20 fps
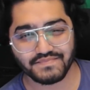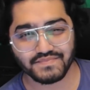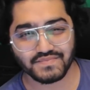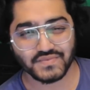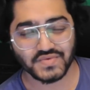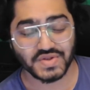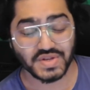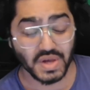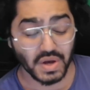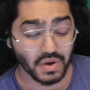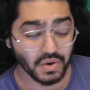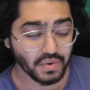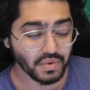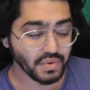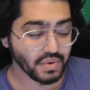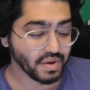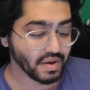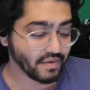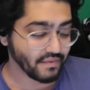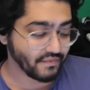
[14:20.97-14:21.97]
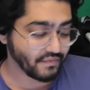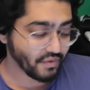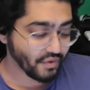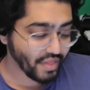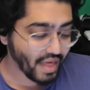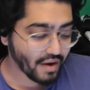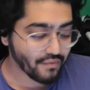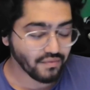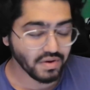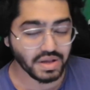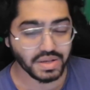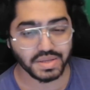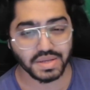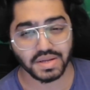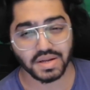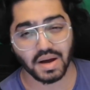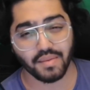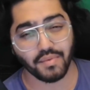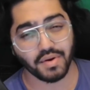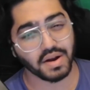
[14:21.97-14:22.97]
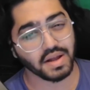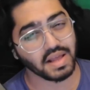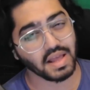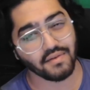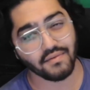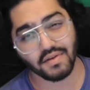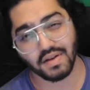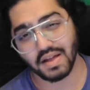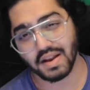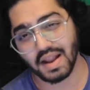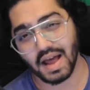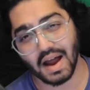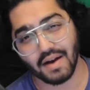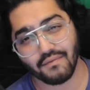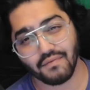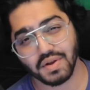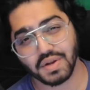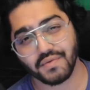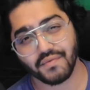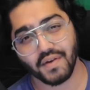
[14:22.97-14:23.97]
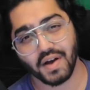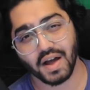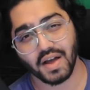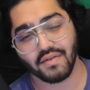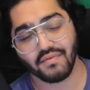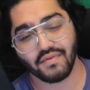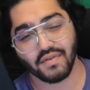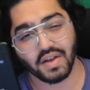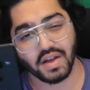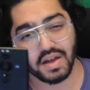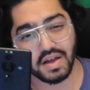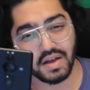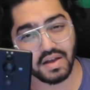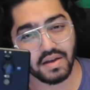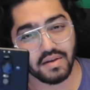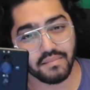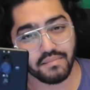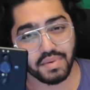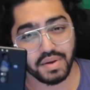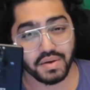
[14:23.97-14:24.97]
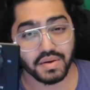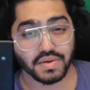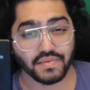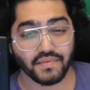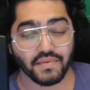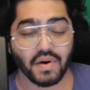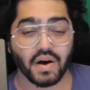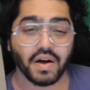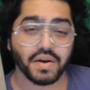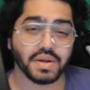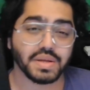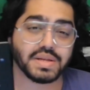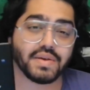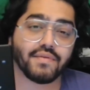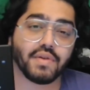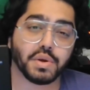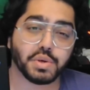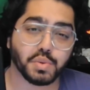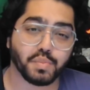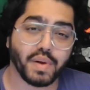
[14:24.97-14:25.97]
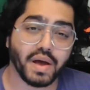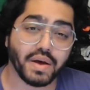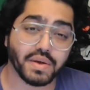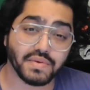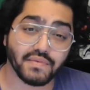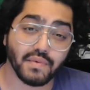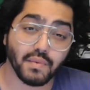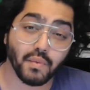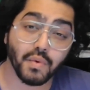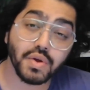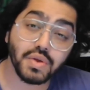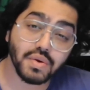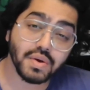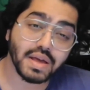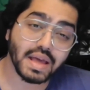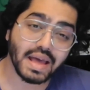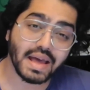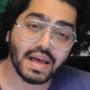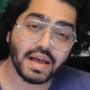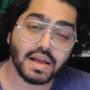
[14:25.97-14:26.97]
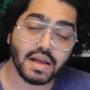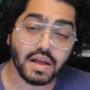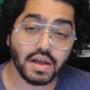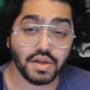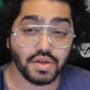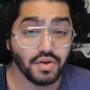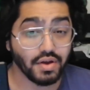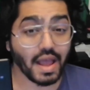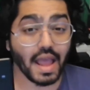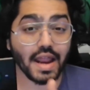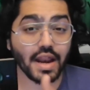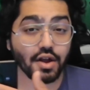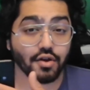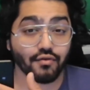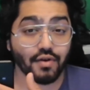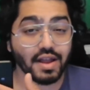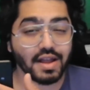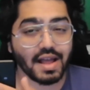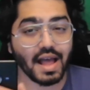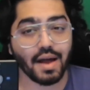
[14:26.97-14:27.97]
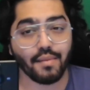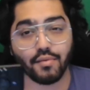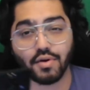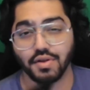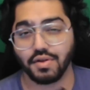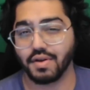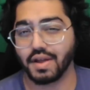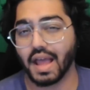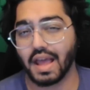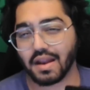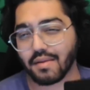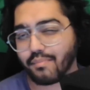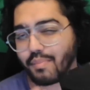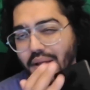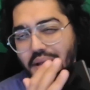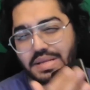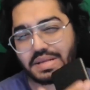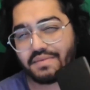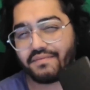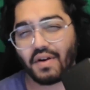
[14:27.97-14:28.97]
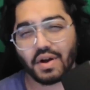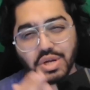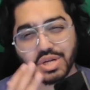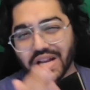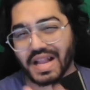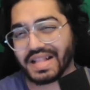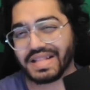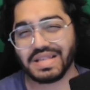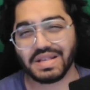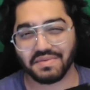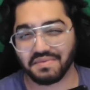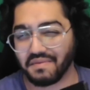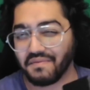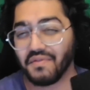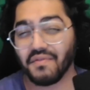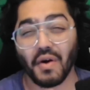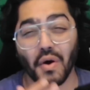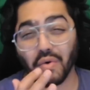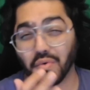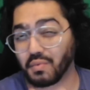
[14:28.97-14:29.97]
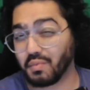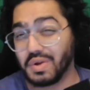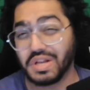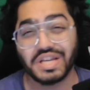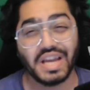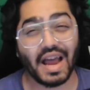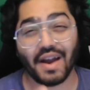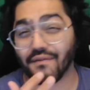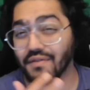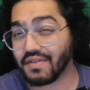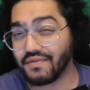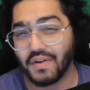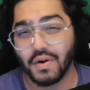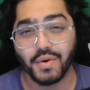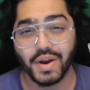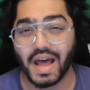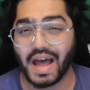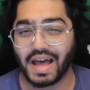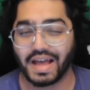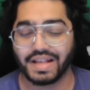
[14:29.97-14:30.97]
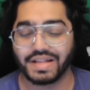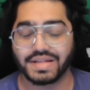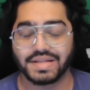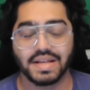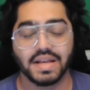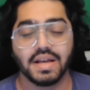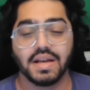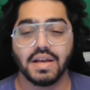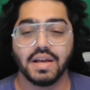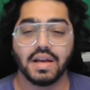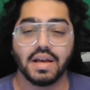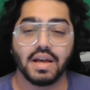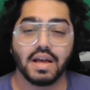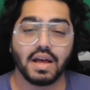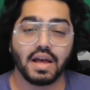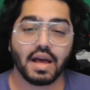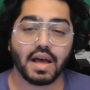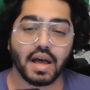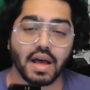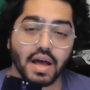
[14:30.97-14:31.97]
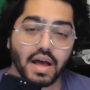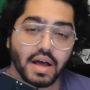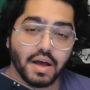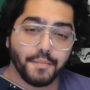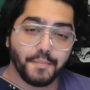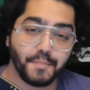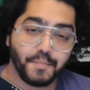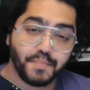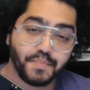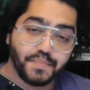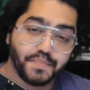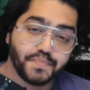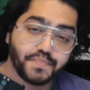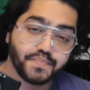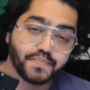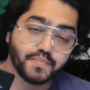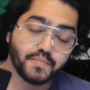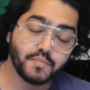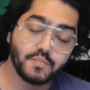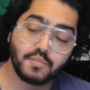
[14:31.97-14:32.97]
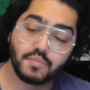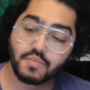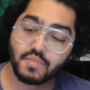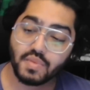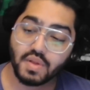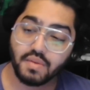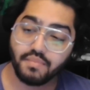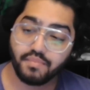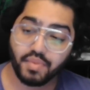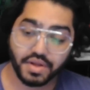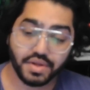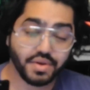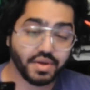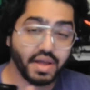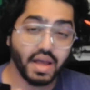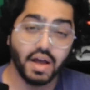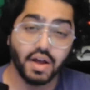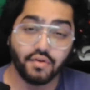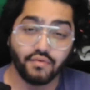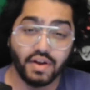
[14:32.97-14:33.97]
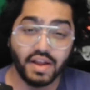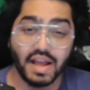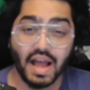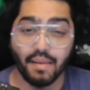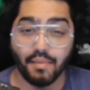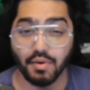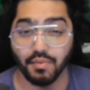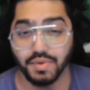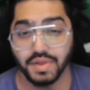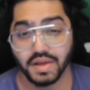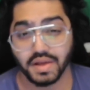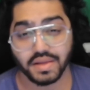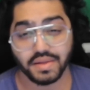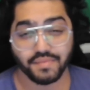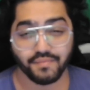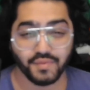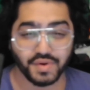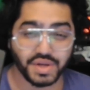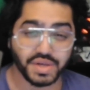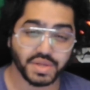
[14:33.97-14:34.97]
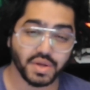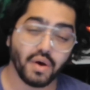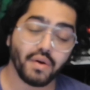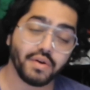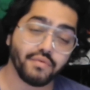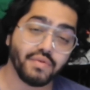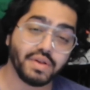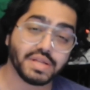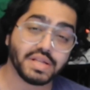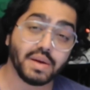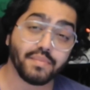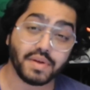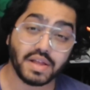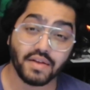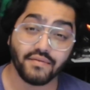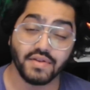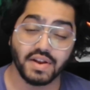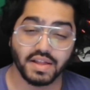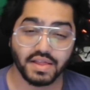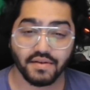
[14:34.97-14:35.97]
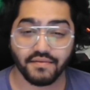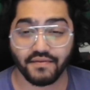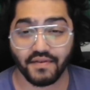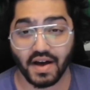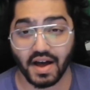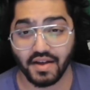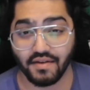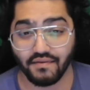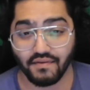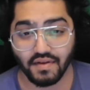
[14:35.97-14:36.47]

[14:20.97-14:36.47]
So for that reason, I'm going to give it an average 5, because for under £700 for what you get, you're getting a great camera, you're getting the basic functionalities of a phone, which every phone has, but you get a great camera with it, which is the only reason I'm giving it the 5.